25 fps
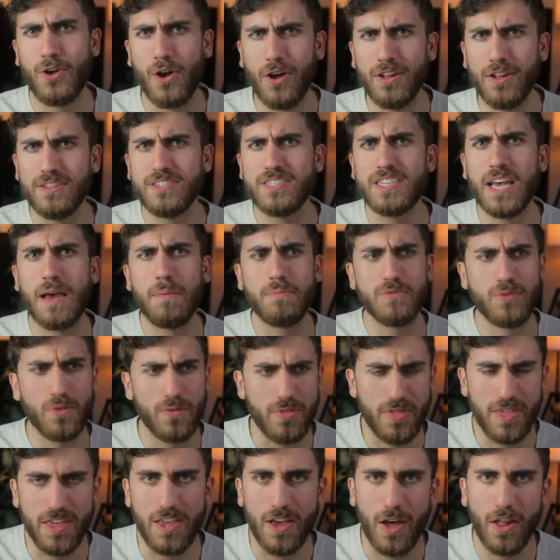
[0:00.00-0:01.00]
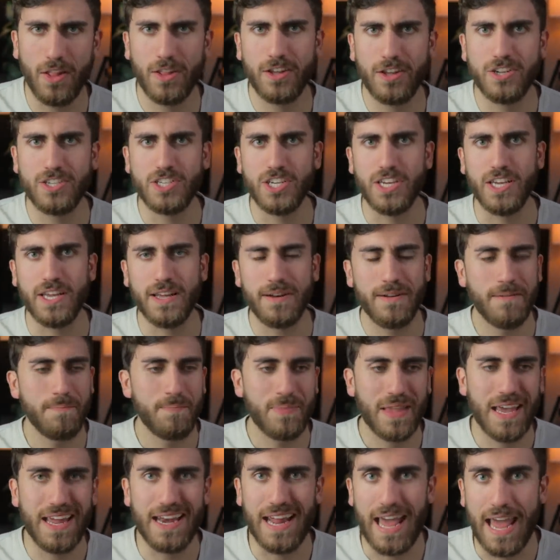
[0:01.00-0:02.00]
concept or theology and,
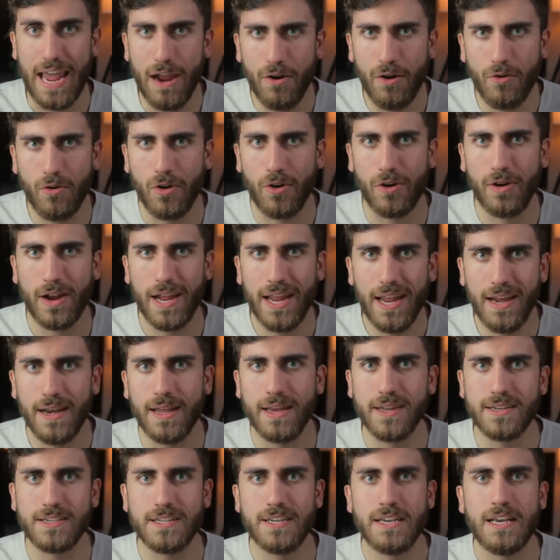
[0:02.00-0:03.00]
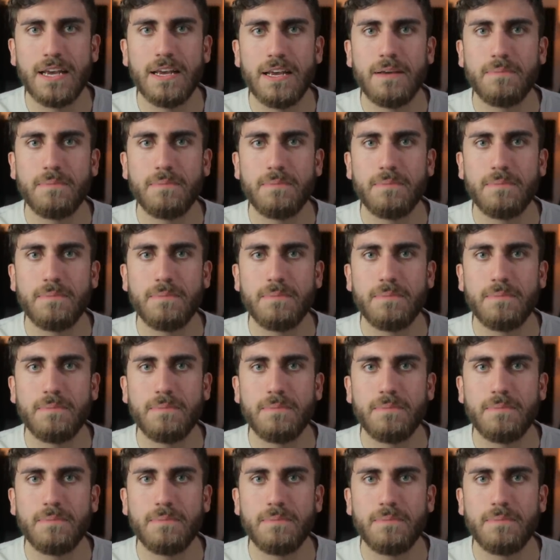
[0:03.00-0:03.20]
and error in it.